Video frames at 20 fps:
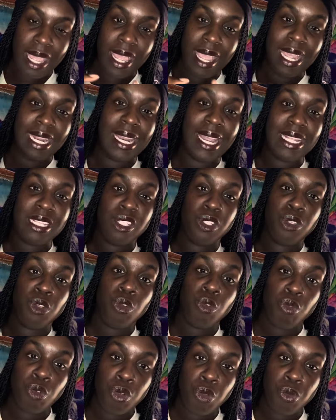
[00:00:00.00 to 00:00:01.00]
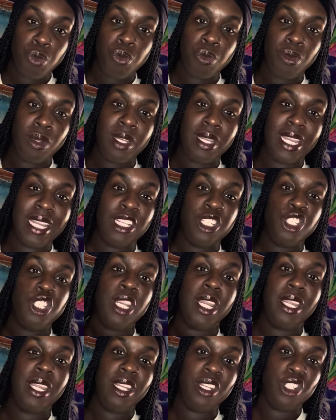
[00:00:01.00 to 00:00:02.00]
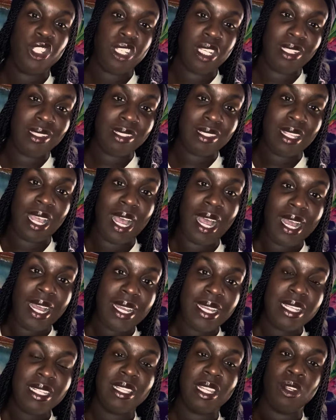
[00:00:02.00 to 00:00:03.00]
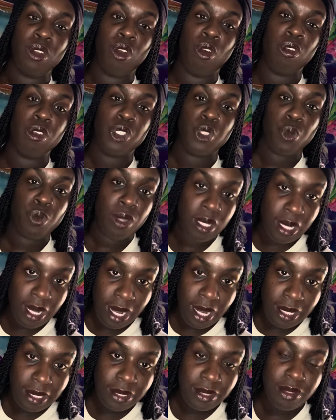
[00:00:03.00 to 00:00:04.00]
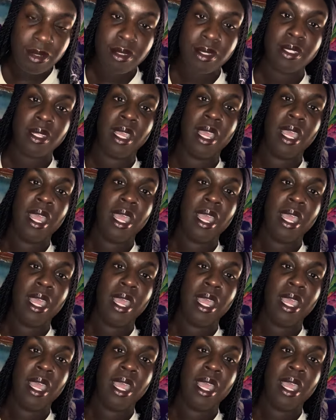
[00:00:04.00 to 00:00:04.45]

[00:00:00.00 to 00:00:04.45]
And as it grew, it changed in size and also the colors.